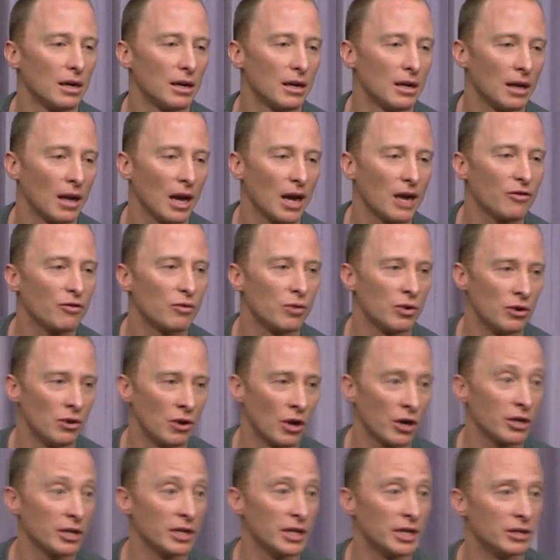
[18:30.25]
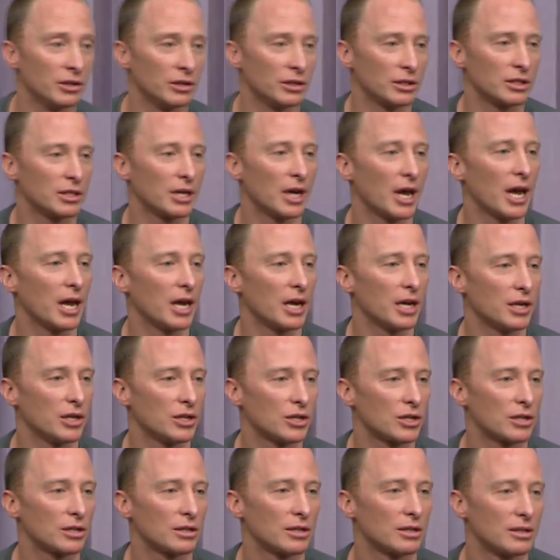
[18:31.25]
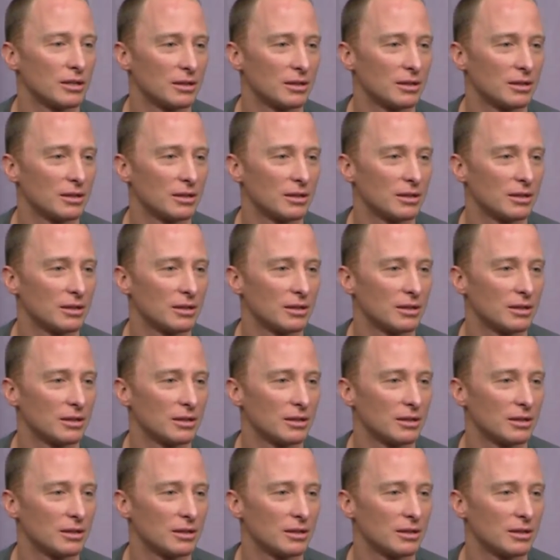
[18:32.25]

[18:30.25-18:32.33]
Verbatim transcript: Life would not yield to age.